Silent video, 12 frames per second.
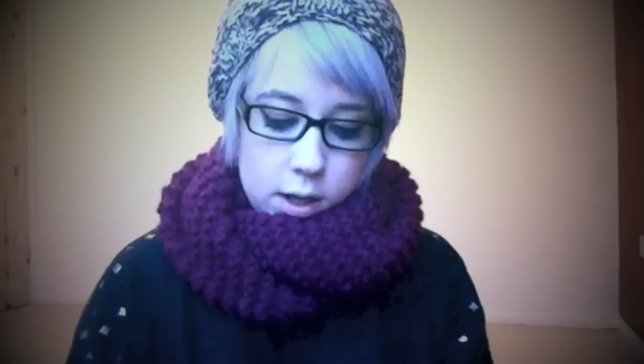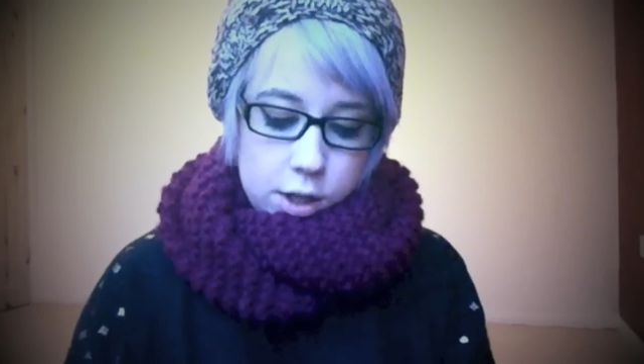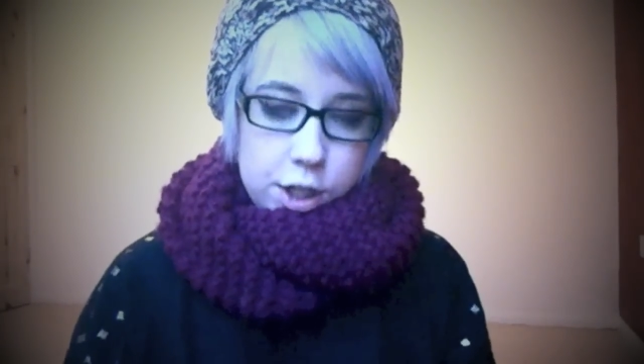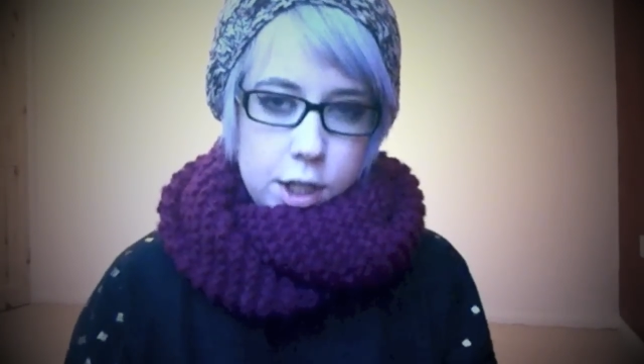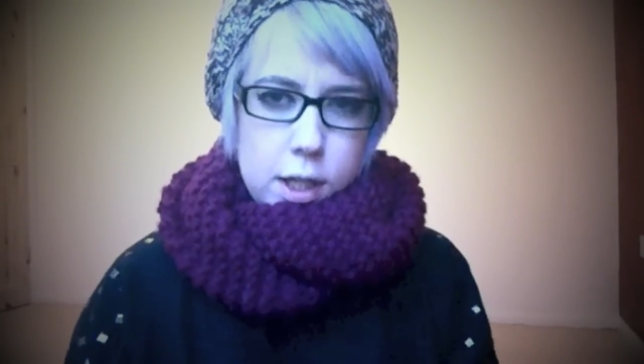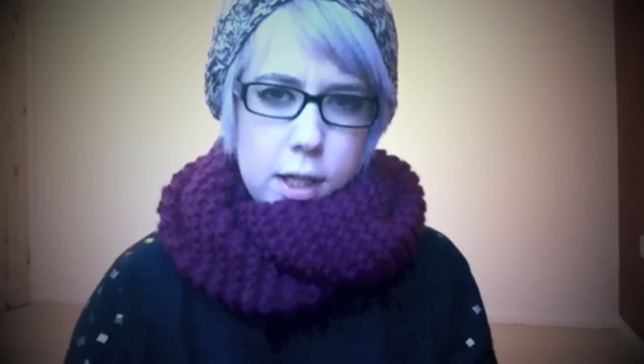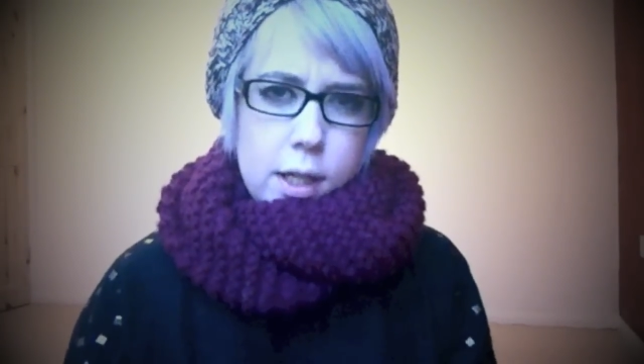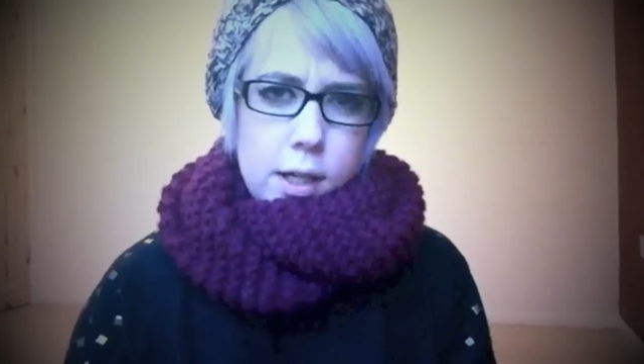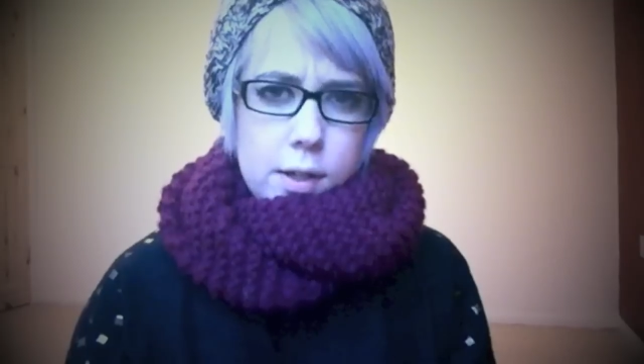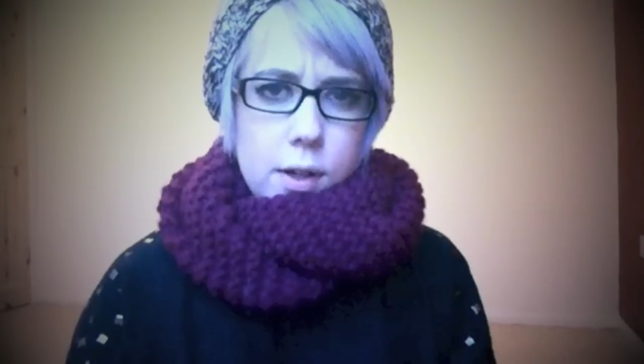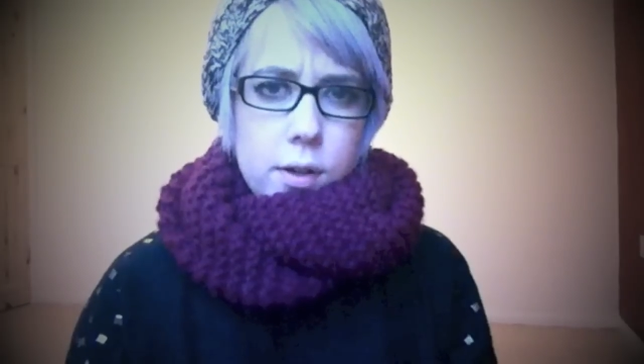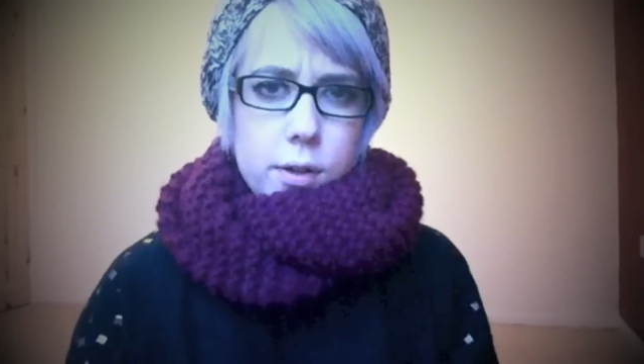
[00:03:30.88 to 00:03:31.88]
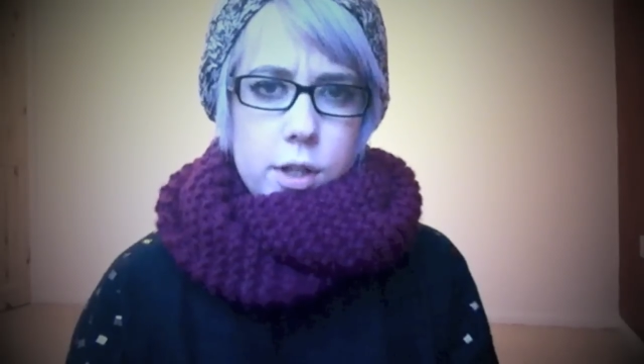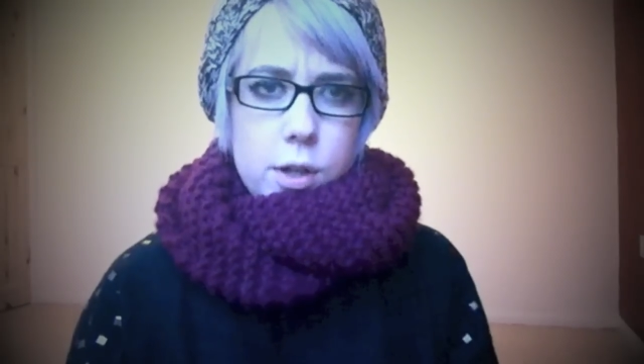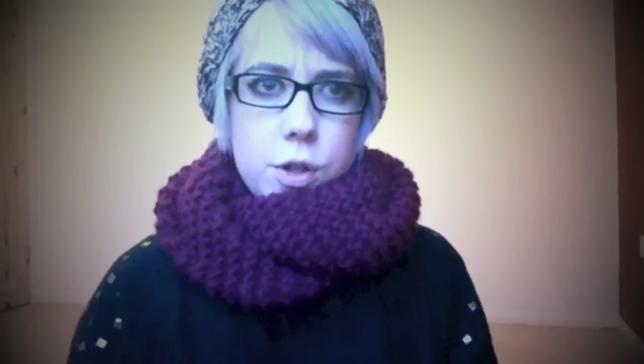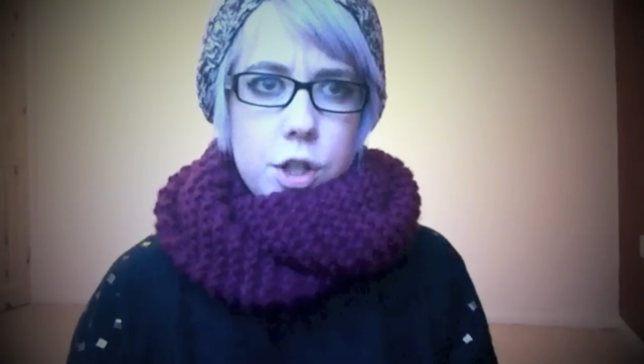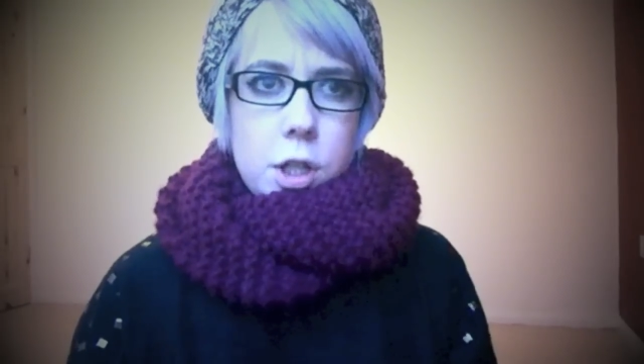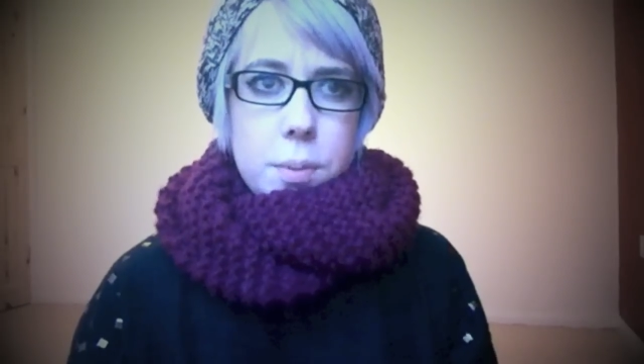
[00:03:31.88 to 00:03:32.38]
She's on
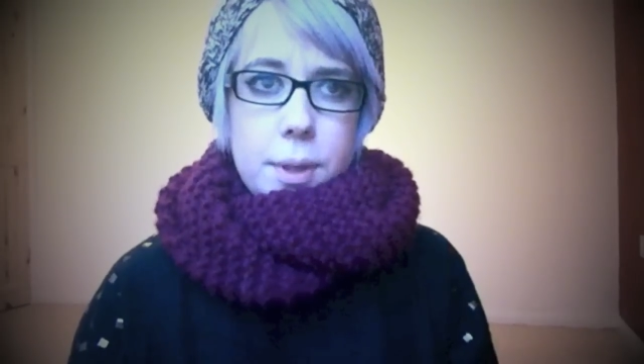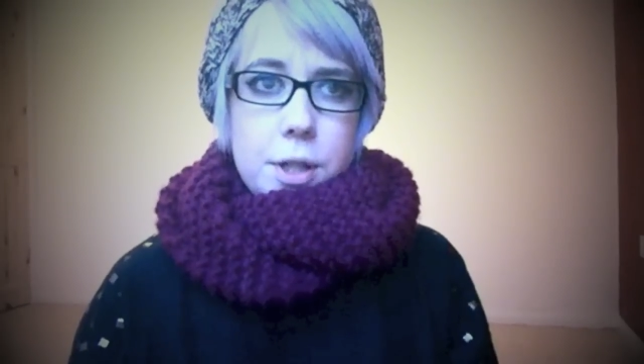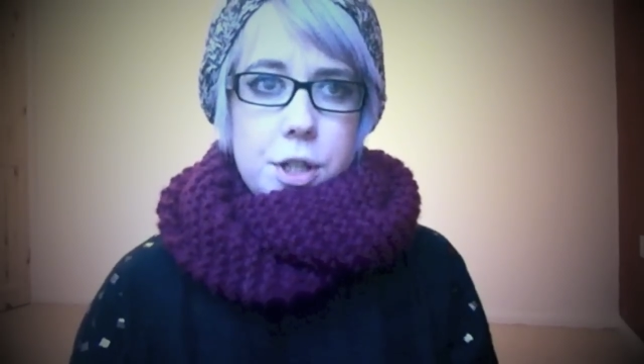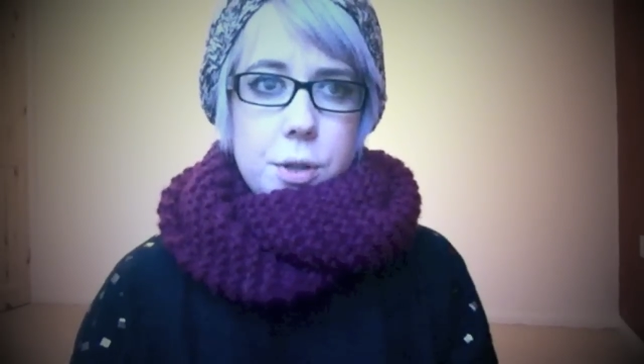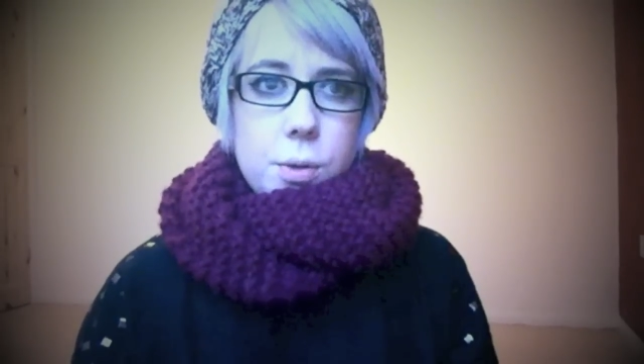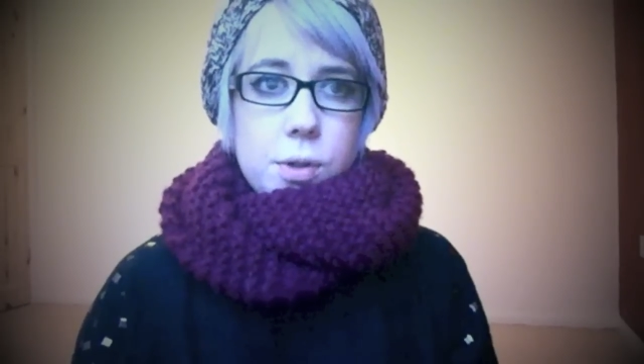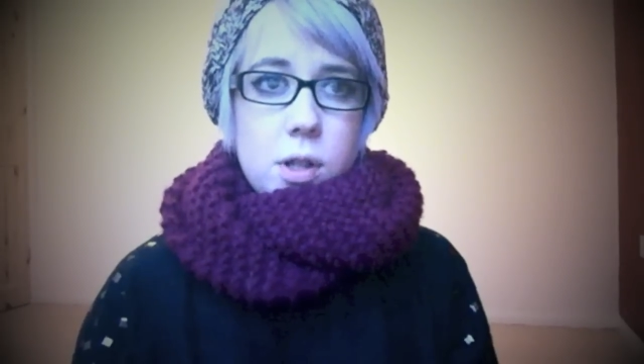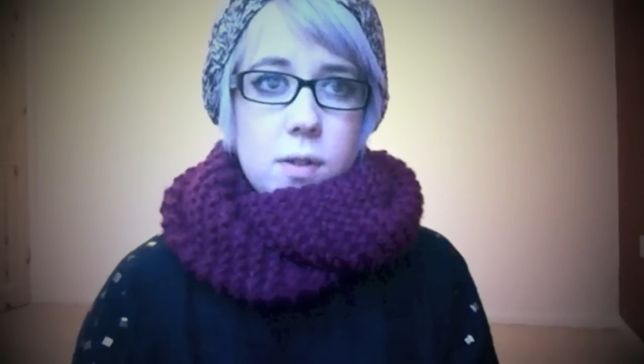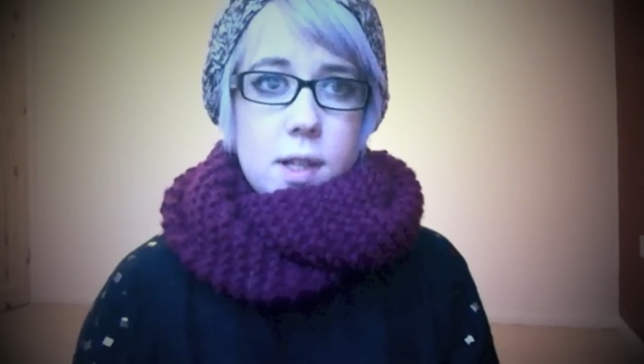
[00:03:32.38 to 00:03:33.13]
YouTube, and she also